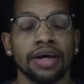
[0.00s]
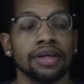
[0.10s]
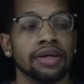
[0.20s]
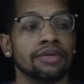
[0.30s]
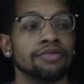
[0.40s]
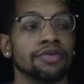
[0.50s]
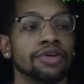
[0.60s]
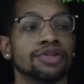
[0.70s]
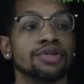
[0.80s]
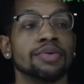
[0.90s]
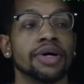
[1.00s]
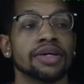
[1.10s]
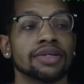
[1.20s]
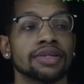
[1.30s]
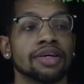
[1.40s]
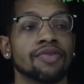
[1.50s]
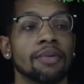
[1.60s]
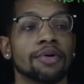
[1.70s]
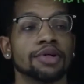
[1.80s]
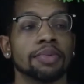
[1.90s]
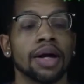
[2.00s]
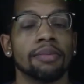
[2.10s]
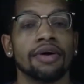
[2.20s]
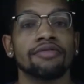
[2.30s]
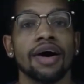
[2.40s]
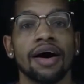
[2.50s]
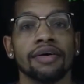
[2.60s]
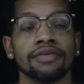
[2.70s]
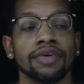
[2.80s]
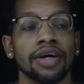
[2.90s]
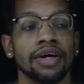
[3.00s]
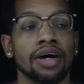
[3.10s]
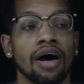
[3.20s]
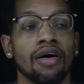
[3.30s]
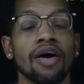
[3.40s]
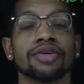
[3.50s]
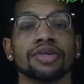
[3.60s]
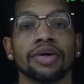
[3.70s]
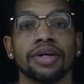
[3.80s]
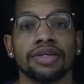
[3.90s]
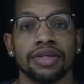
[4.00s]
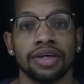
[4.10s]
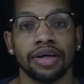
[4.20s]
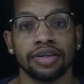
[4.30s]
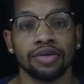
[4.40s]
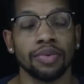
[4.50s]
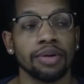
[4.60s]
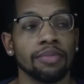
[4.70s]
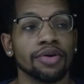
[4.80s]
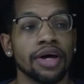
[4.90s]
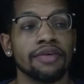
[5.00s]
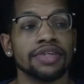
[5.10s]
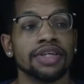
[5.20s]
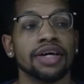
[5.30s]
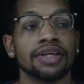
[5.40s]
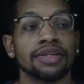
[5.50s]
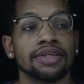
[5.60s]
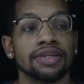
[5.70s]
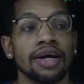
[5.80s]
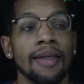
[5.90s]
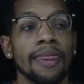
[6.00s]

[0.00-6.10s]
And then for the 2x, if I multiply it by 5, I'll also get a 10x. So we can both have 10x's.